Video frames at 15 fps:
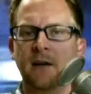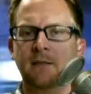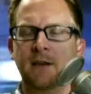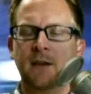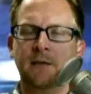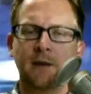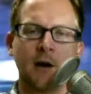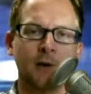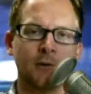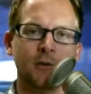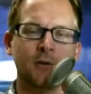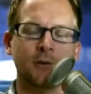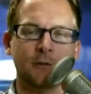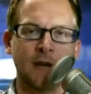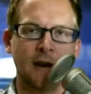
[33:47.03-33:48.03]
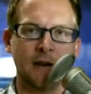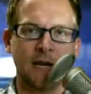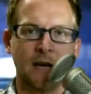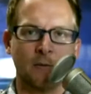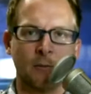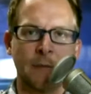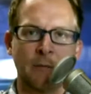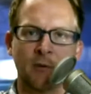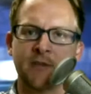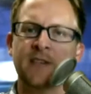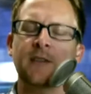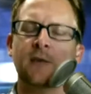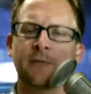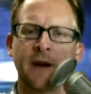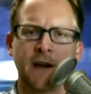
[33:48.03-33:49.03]
I, oh, shoot. Now I can't remember. It's
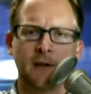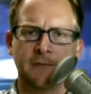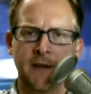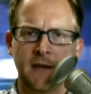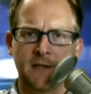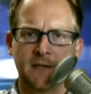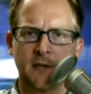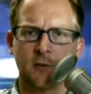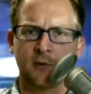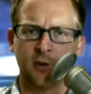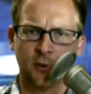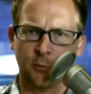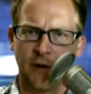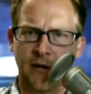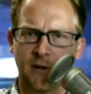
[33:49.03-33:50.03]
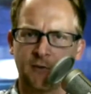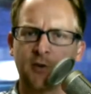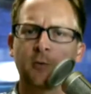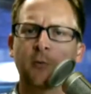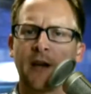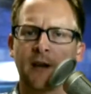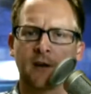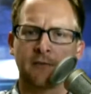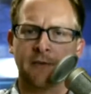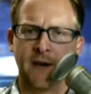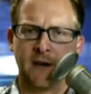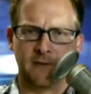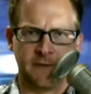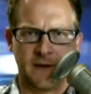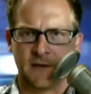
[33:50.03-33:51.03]
either Final Fantasy or Tomb Raider. Tomb Raider and
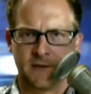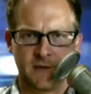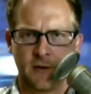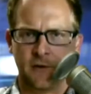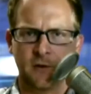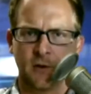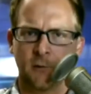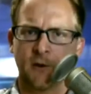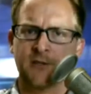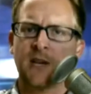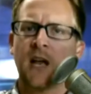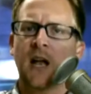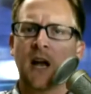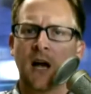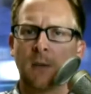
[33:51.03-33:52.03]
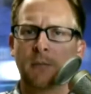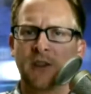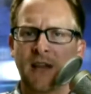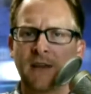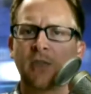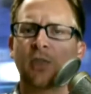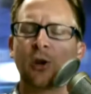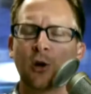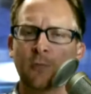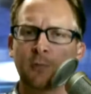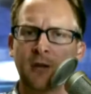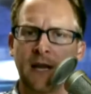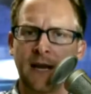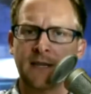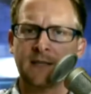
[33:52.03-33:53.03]
Final Fantasy are the only ones. Uh, but like third
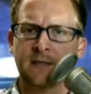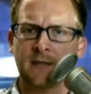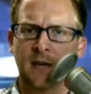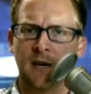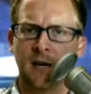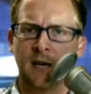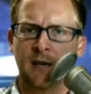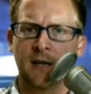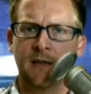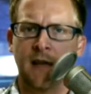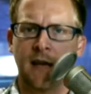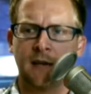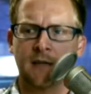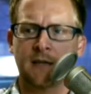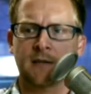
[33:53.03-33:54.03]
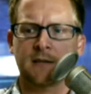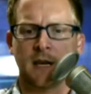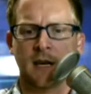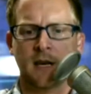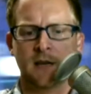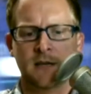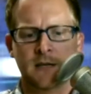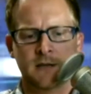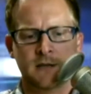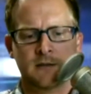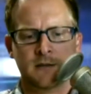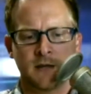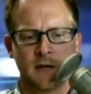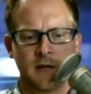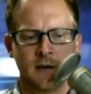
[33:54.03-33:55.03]
place uh, in that is uh,
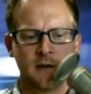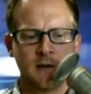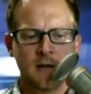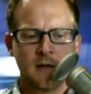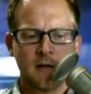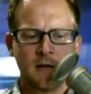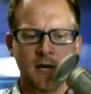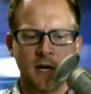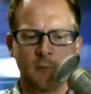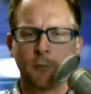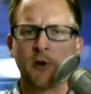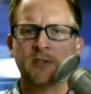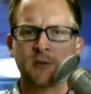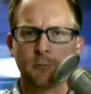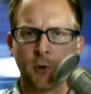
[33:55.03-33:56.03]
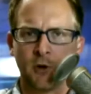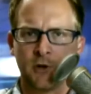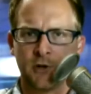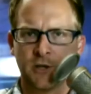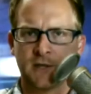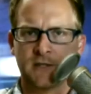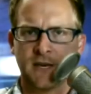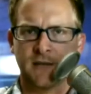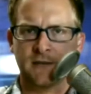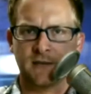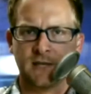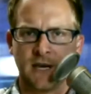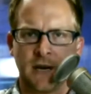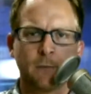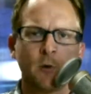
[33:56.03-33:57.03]
is uh, uh, Prince of Persia: Sands of
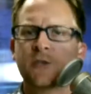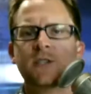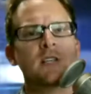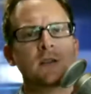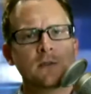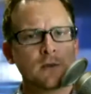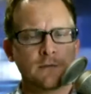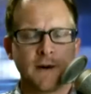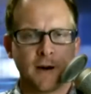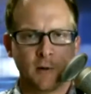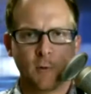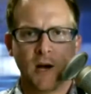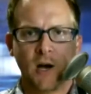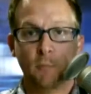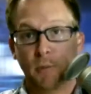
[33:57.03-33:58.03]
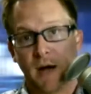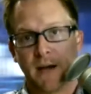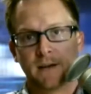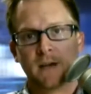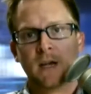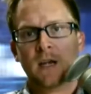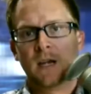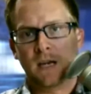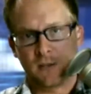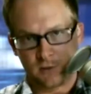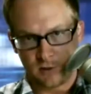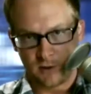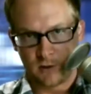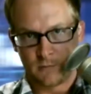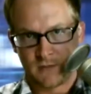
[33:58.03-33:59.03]
Time, which didn't do very well, but in
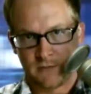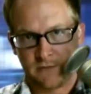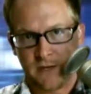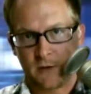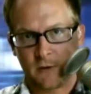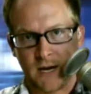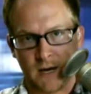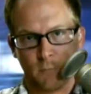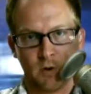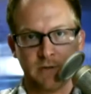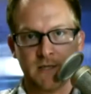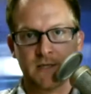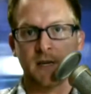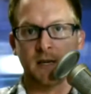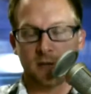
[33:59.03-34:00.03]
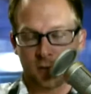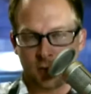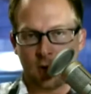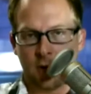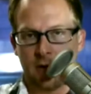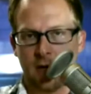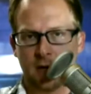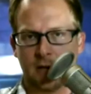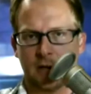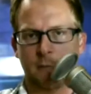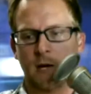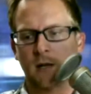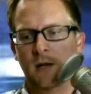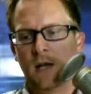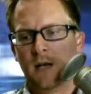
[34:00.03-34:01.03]
terms of video game movies, did extraordinarily
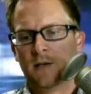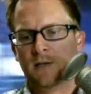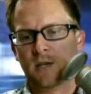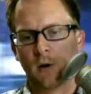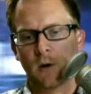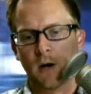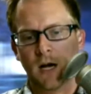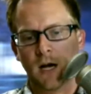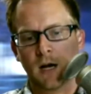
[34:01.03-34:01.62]
well. So